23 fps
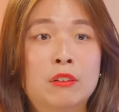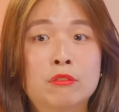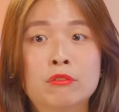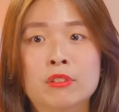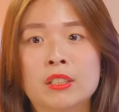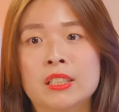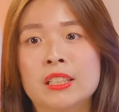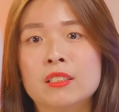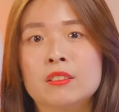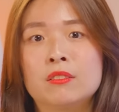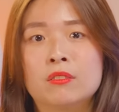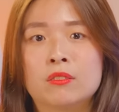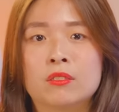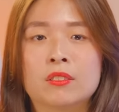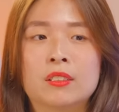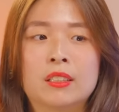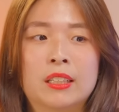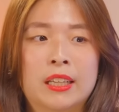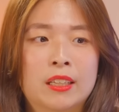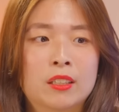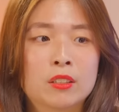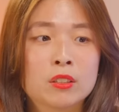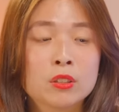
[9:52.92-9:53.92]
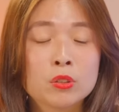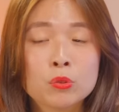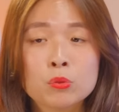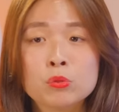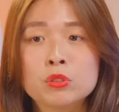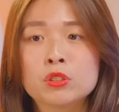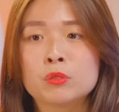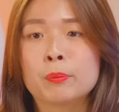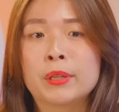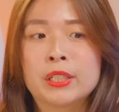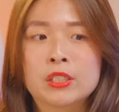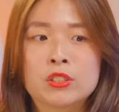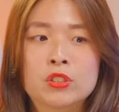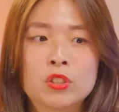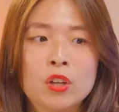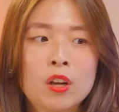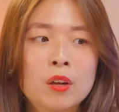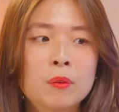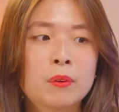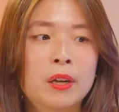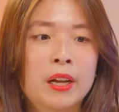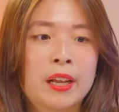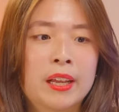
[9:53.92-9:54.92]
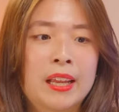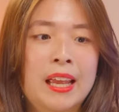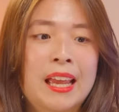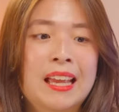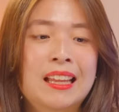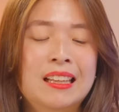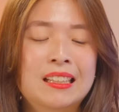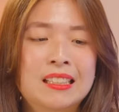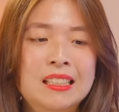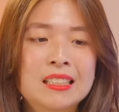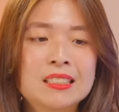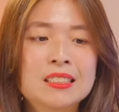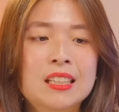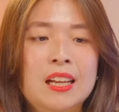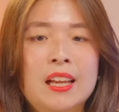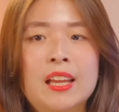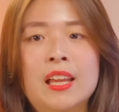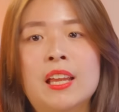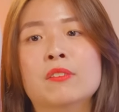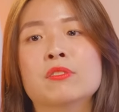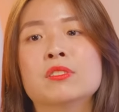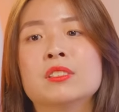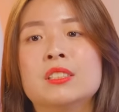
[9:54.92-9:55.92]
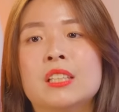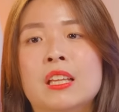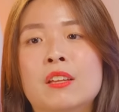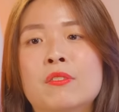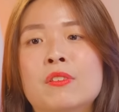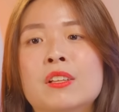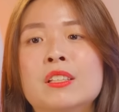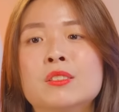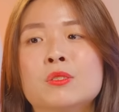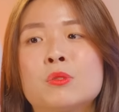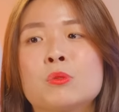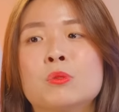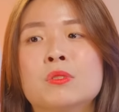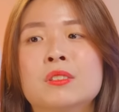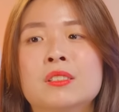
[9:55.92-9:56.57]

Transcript: I really like lose my job, right? At least I have savings to